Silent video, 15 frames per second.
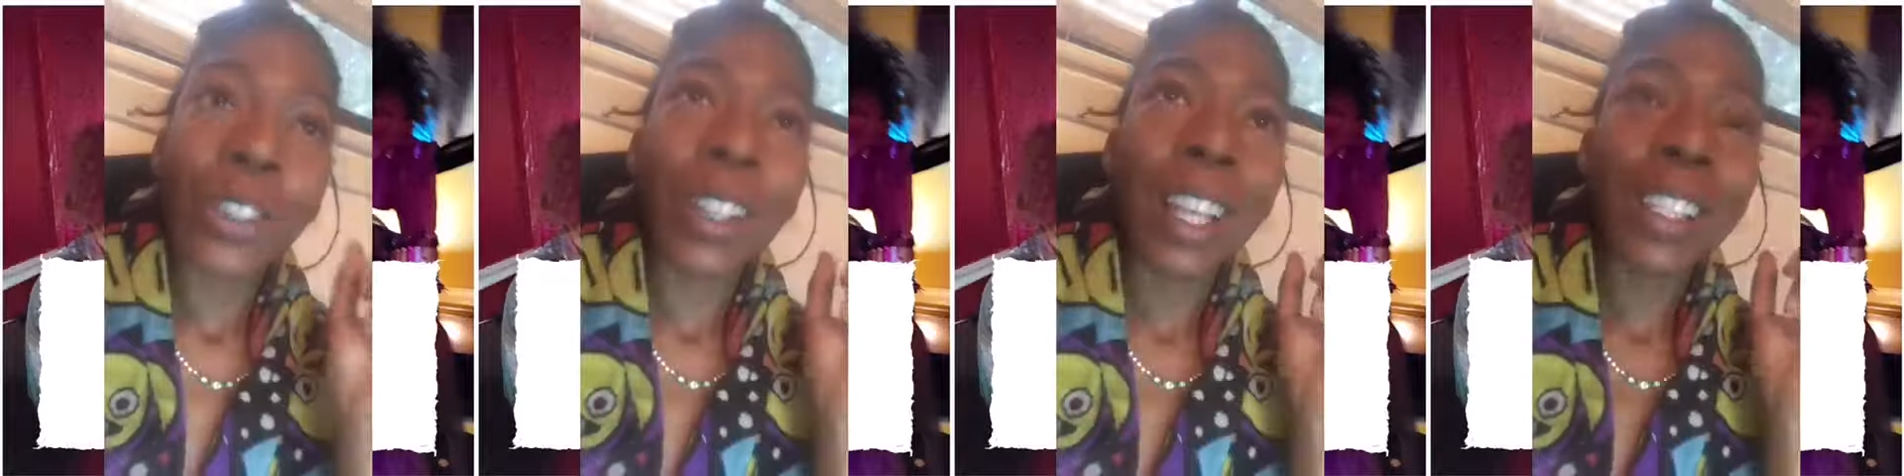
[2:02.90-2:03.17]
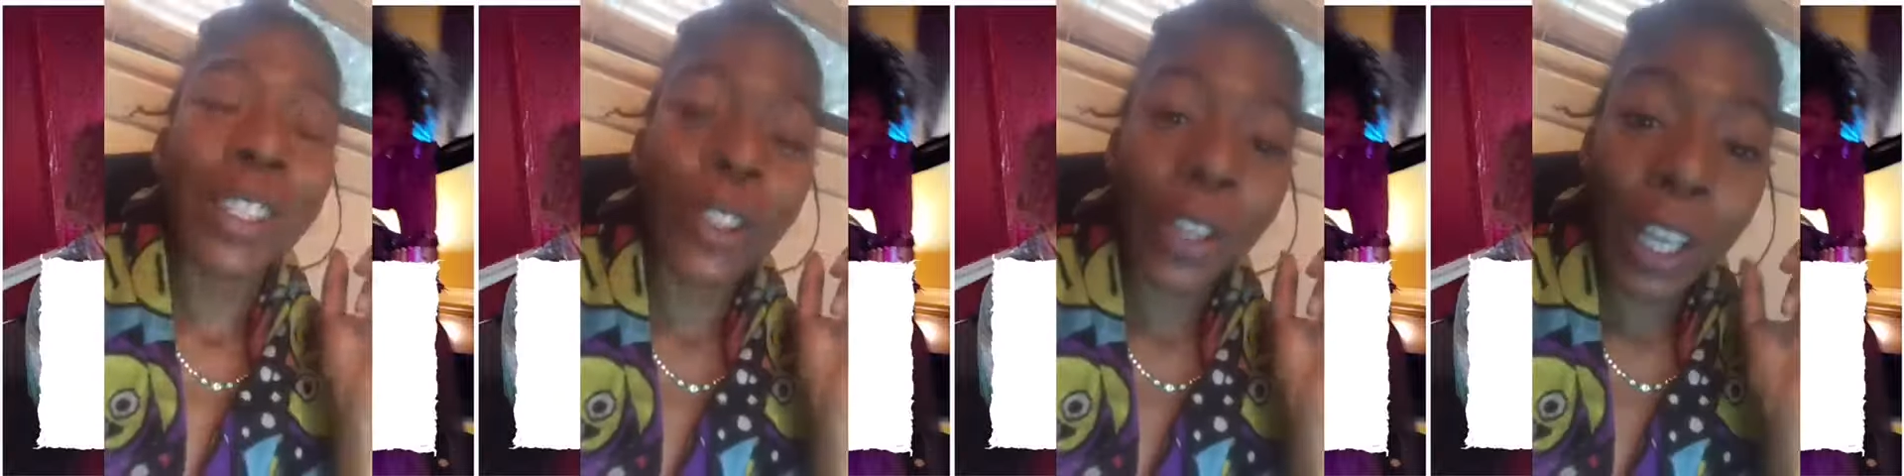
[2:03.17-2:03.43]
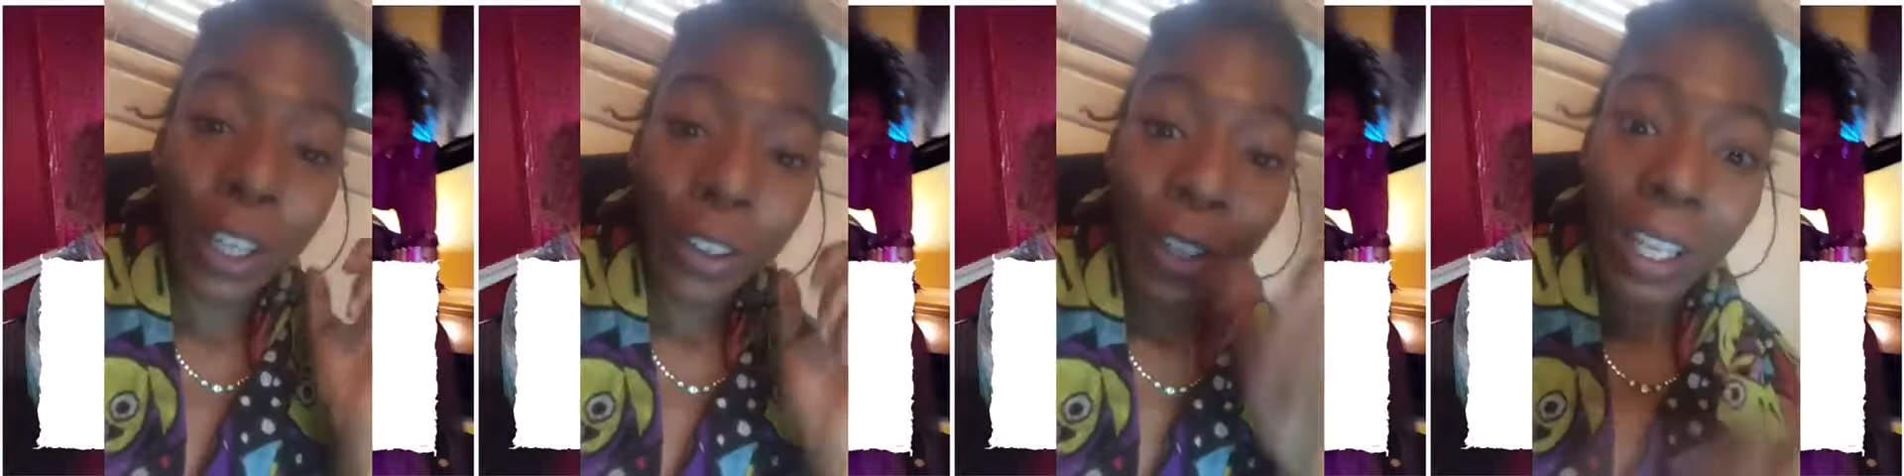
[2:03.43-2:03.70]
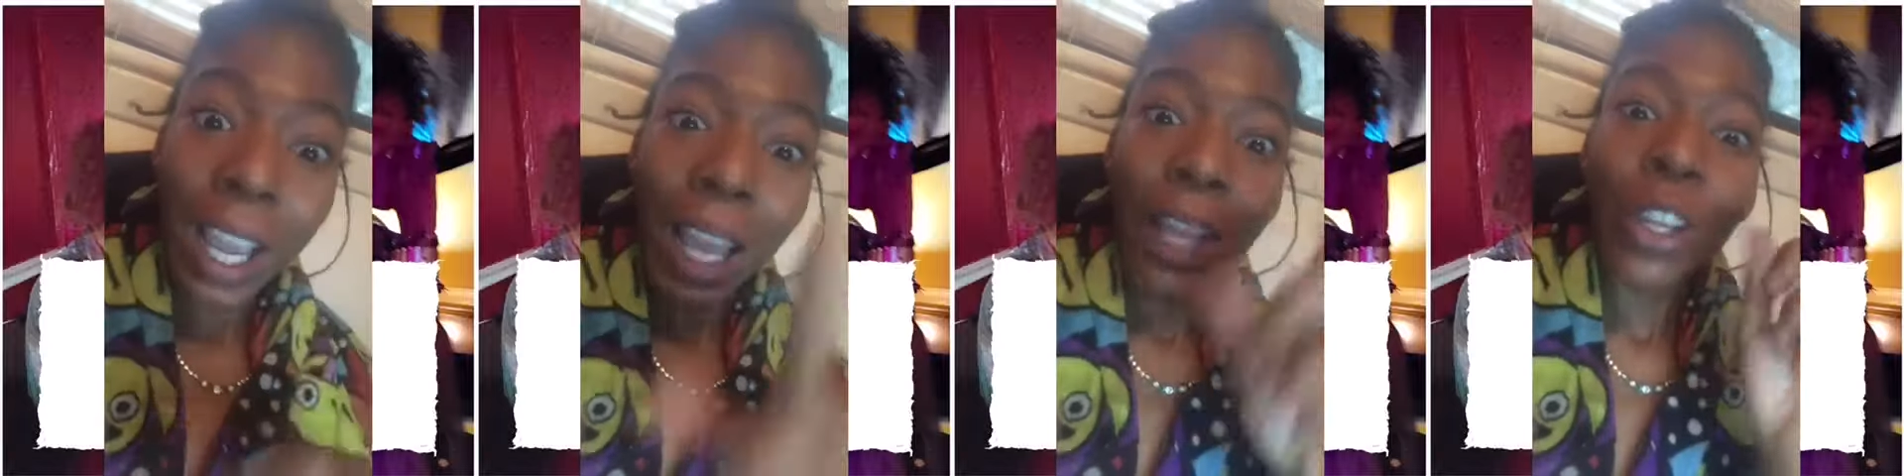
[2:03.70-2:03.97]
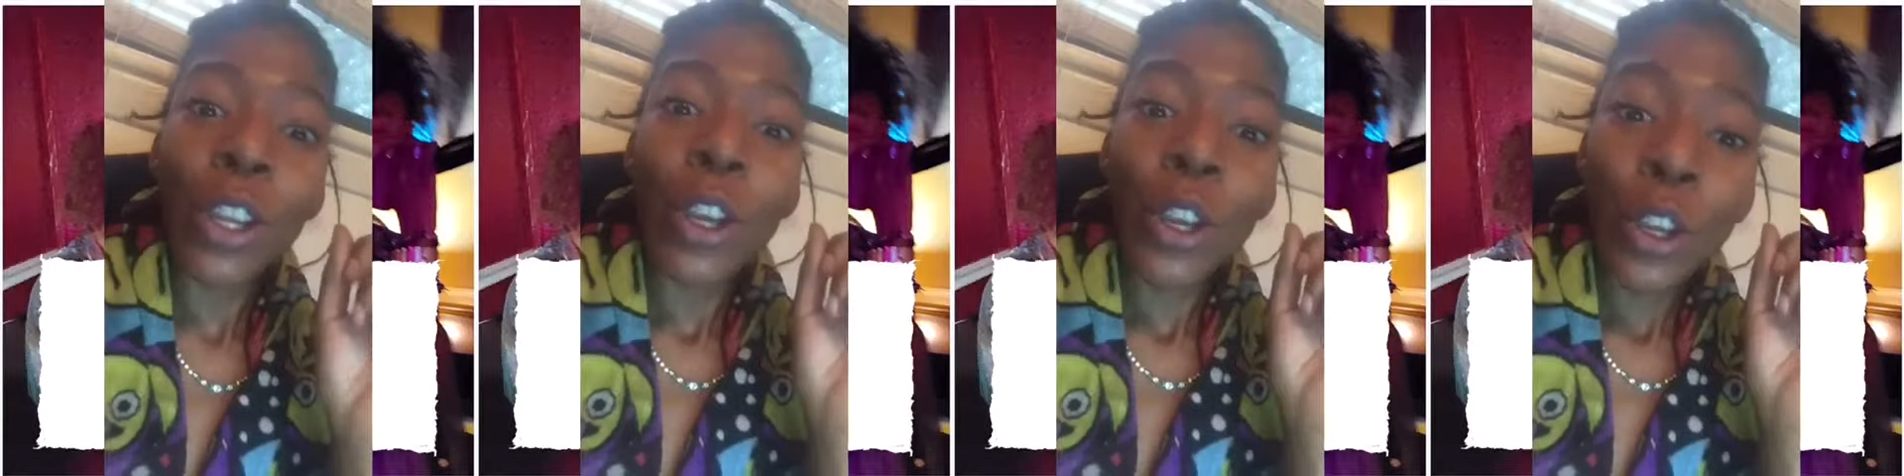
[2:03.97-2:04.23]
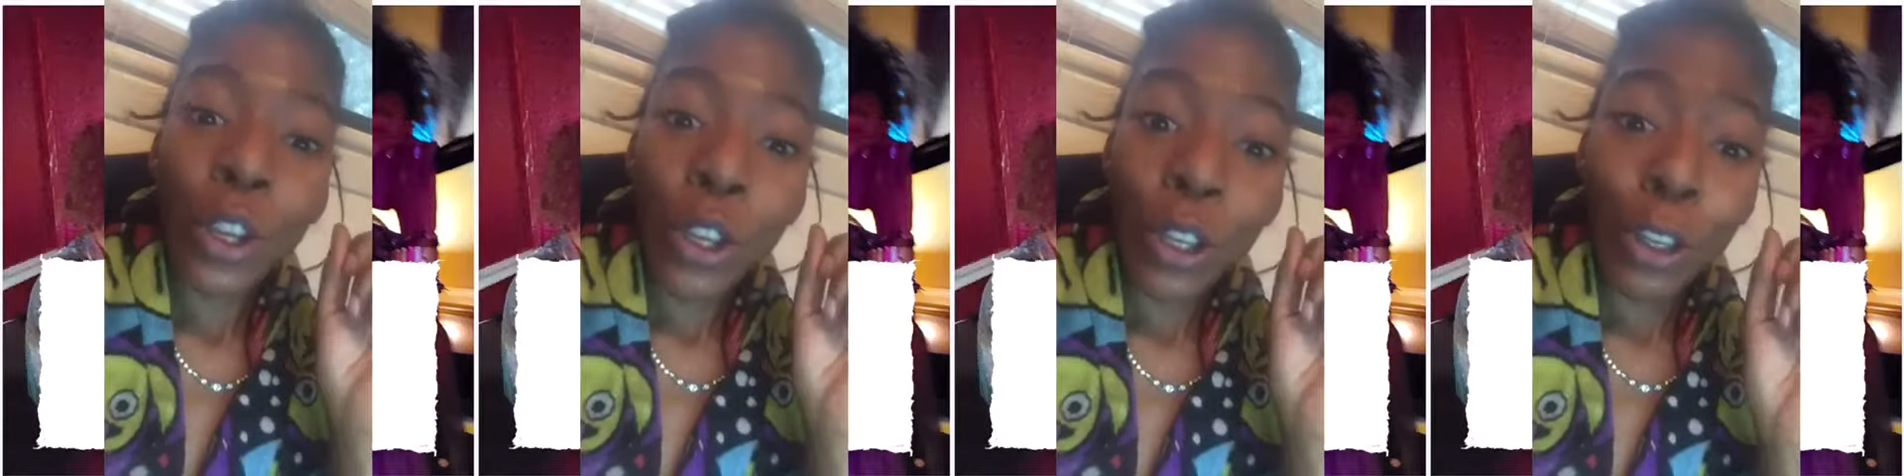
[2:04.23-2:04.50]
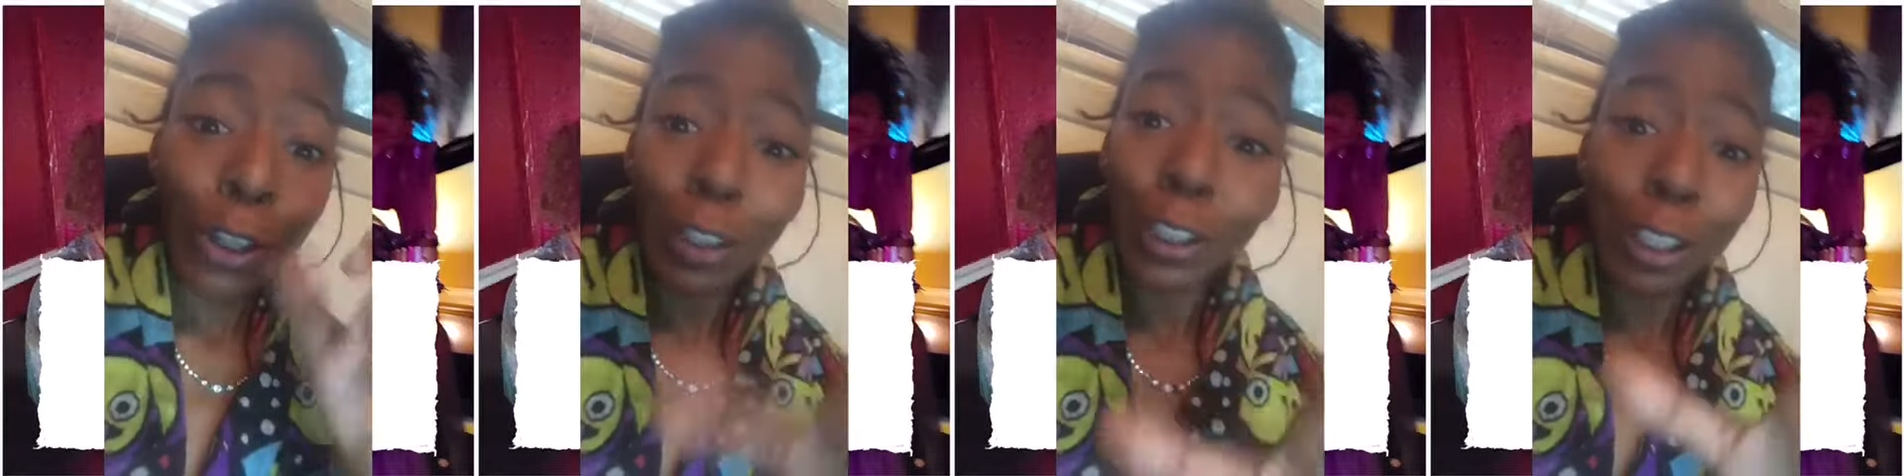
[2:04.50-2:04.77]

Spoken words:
so that you can create your